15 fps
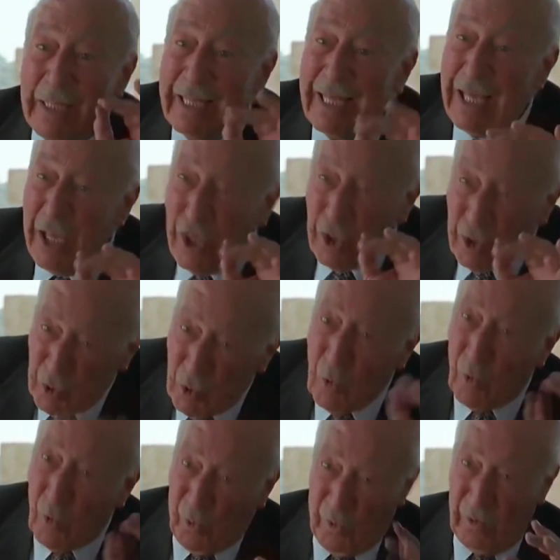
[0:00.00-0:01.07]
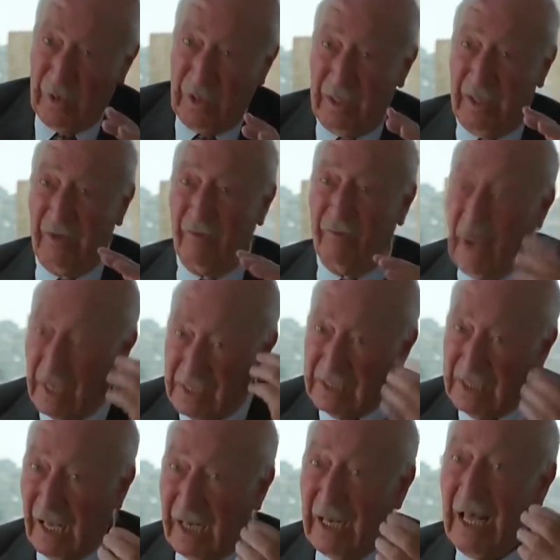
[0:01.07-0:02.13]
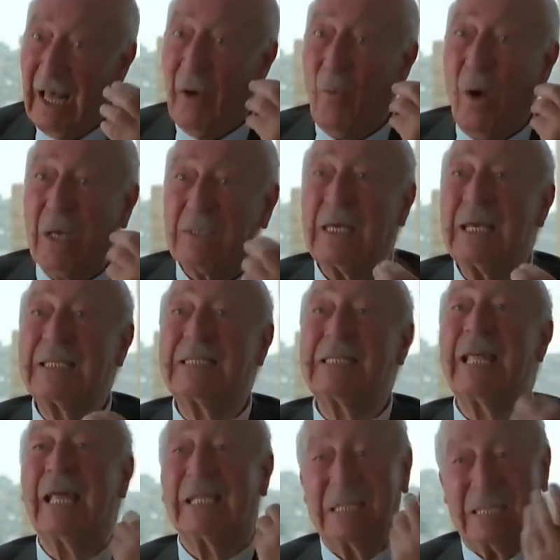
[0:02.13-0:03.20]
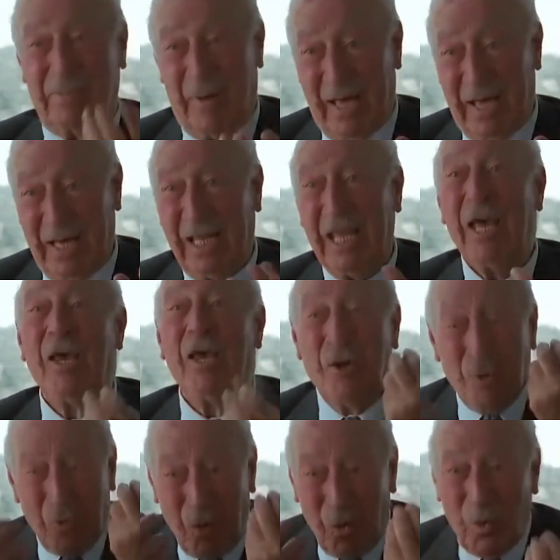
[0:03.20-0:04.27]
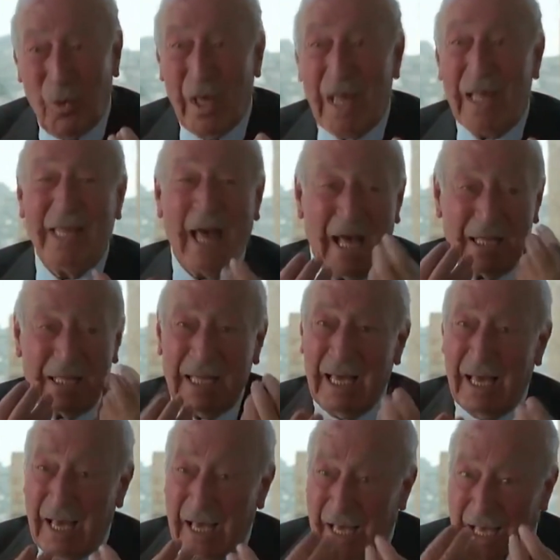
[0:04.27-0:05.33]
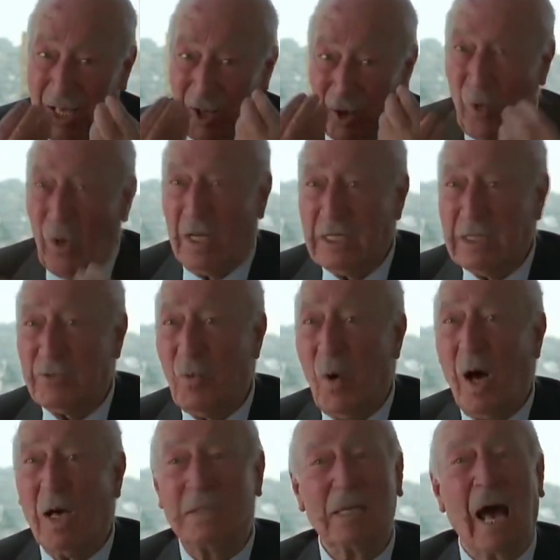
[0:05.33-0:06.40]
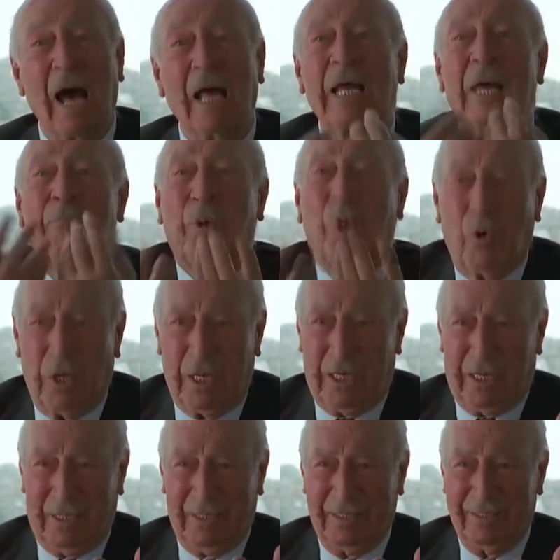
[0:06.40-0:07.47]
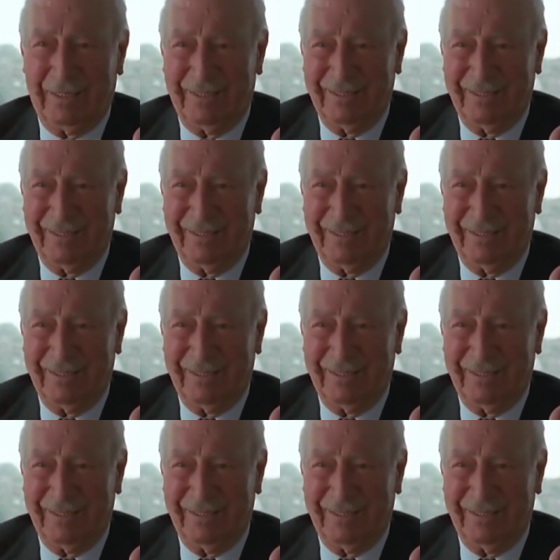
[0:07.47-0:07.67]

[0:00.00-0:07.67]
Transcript: But he knew Faisal was a statesman. He knew that uh, Lawrence was an employee,